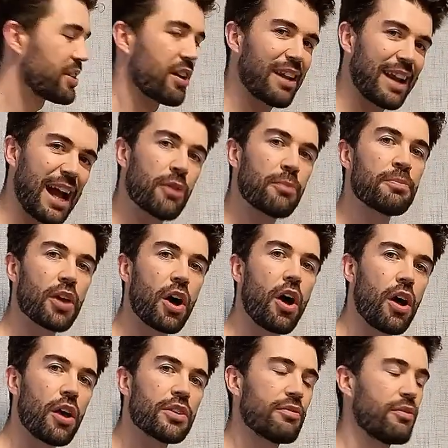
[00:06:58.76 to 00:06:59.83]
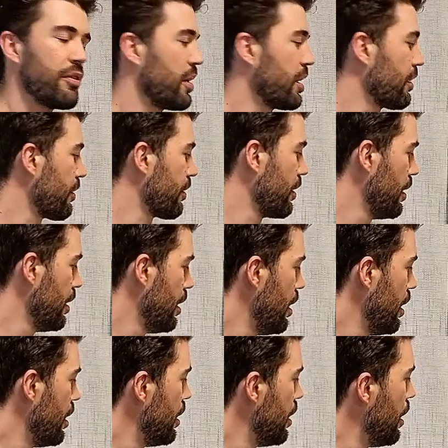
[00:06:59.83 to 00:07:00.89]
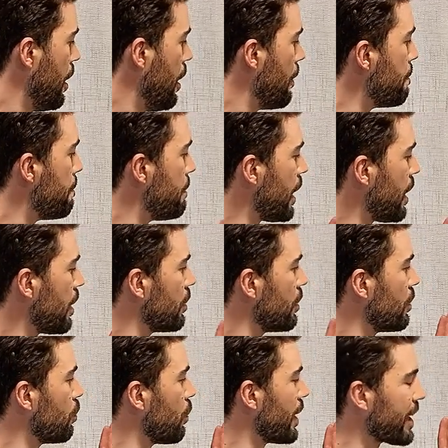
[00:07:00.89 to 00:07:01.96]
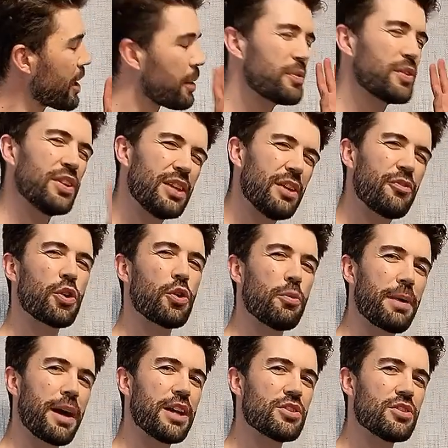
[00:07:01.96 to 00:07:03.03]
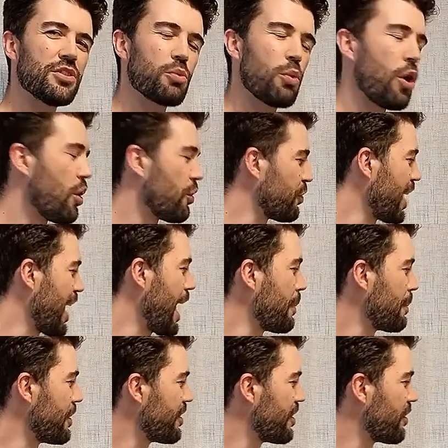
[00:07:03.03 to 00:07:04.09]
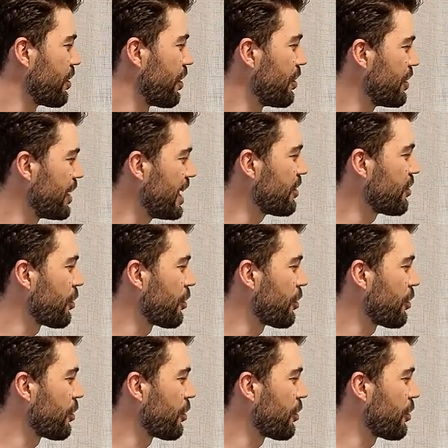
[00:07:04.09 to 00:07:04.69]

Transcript: allow them to ask for things. But when it comes to difficult patients, what often happens is that these are the